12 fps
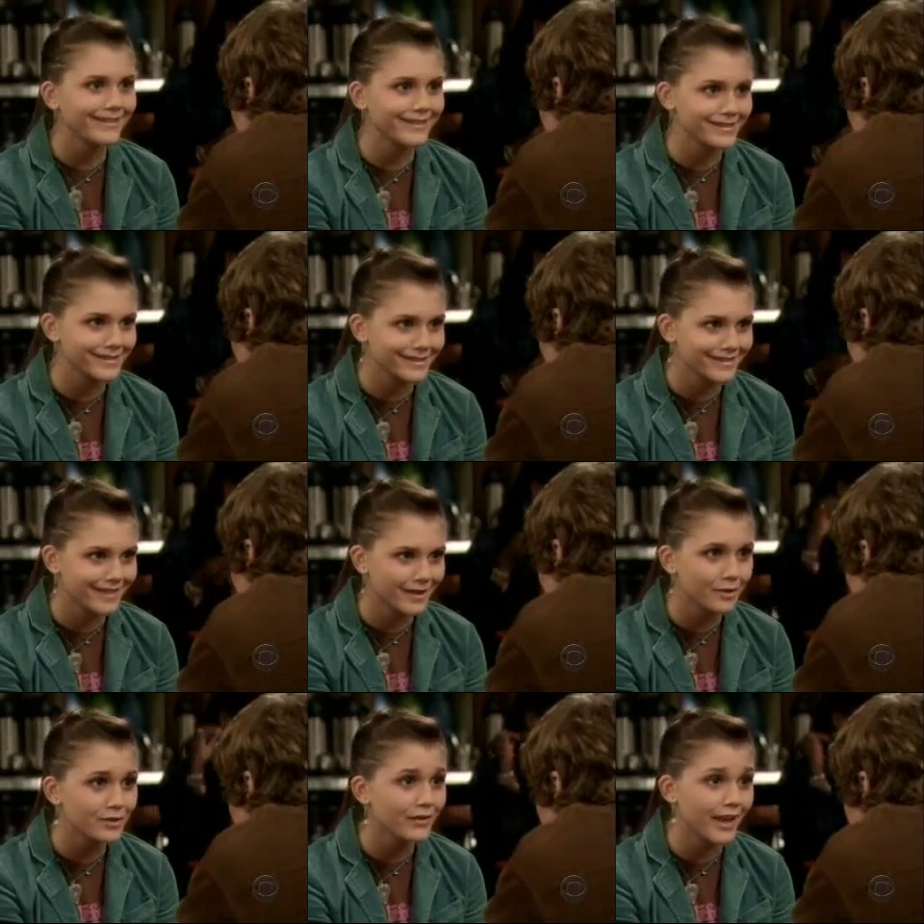Please.
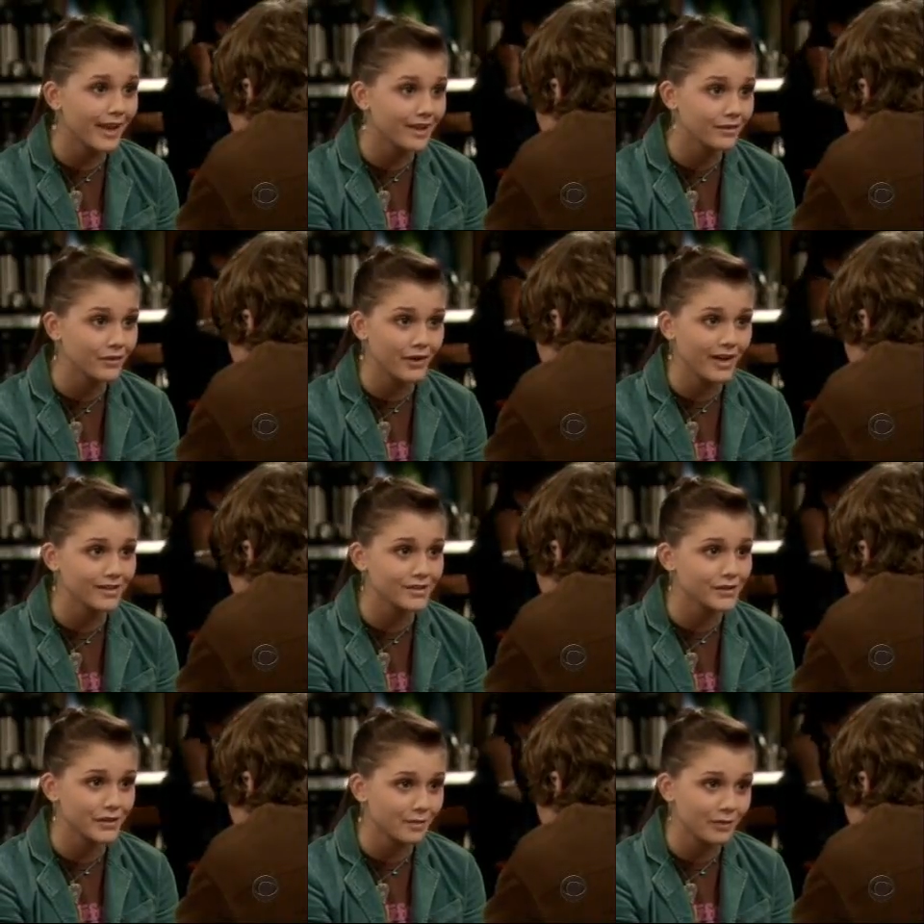I would have caved if you
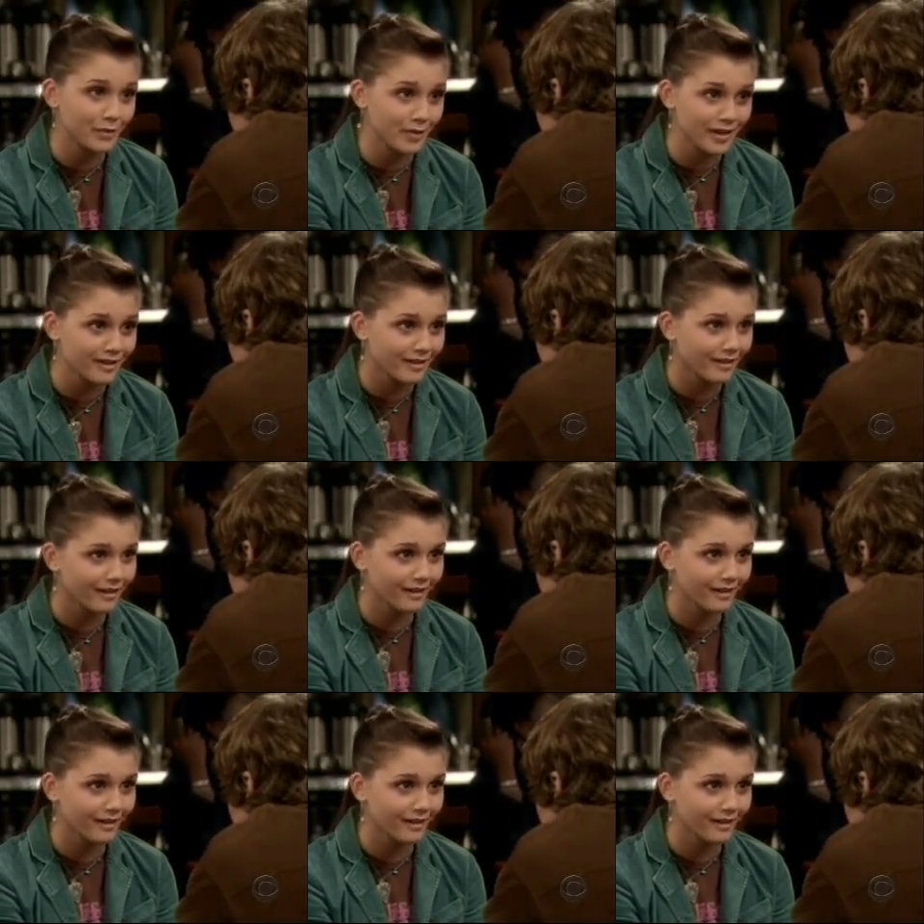hadn't stood up for me.